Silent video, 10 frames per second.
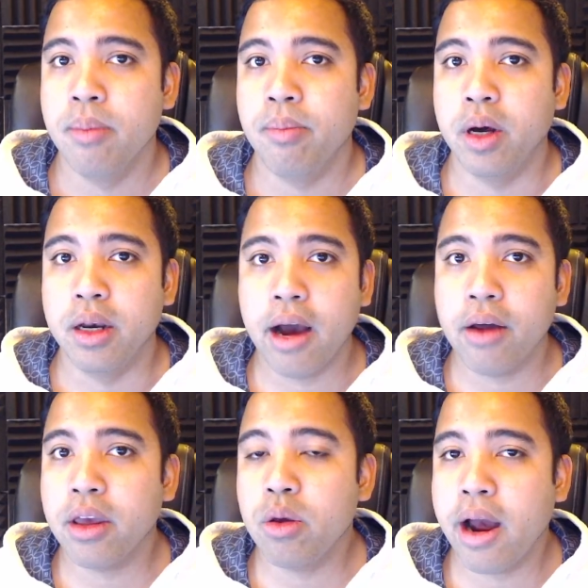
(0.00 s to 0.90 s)
But now
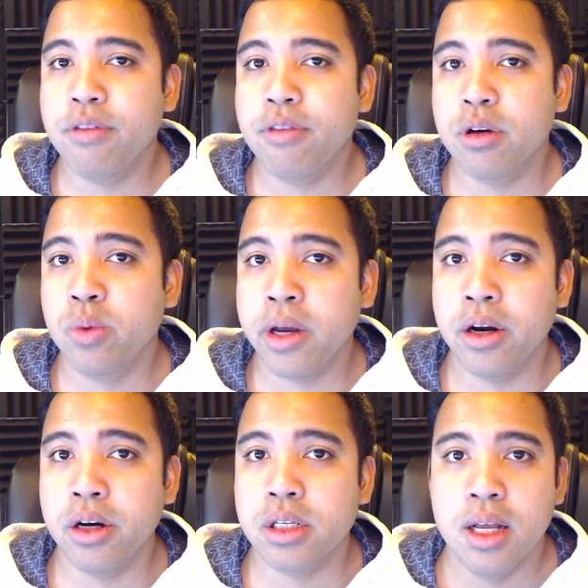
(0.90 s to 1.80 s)
that you have those
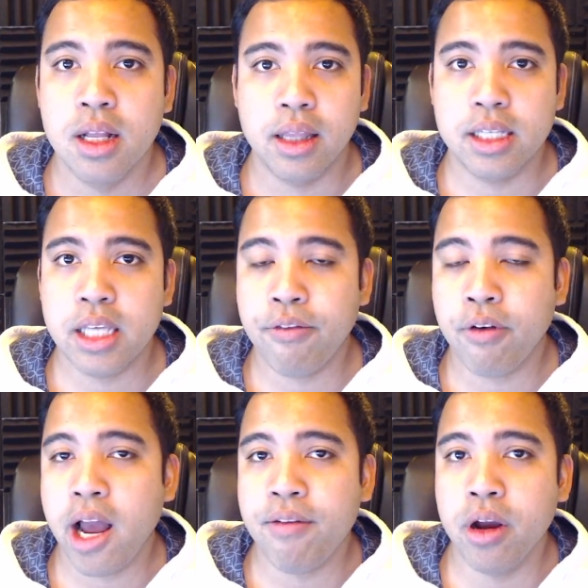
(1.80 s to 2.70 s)
winners, let's say for
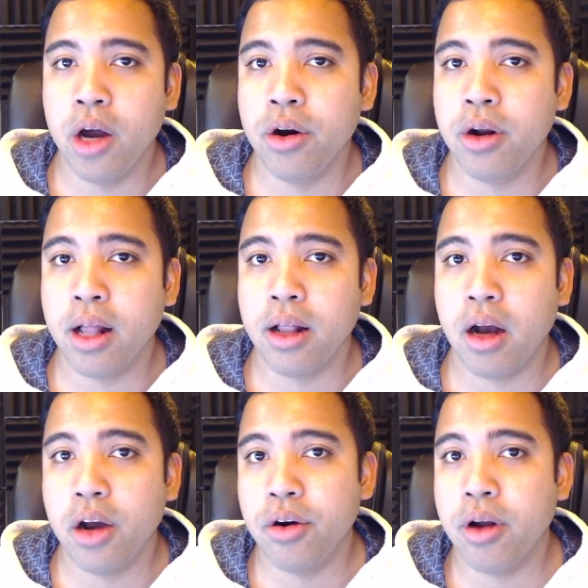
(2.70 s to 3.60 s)
every
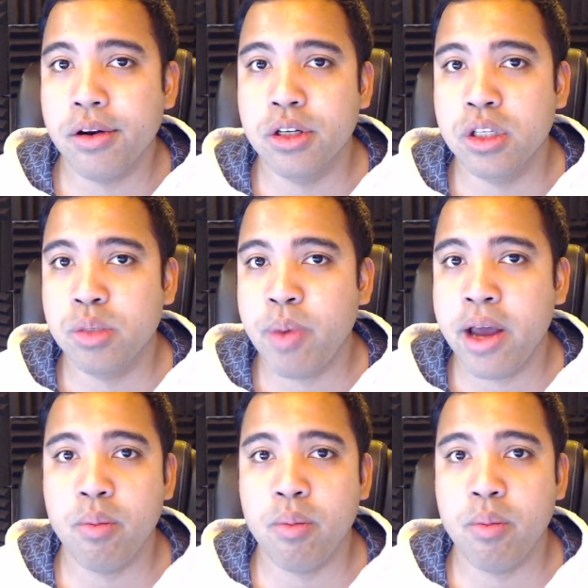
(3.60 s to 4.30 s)
$100 you spend,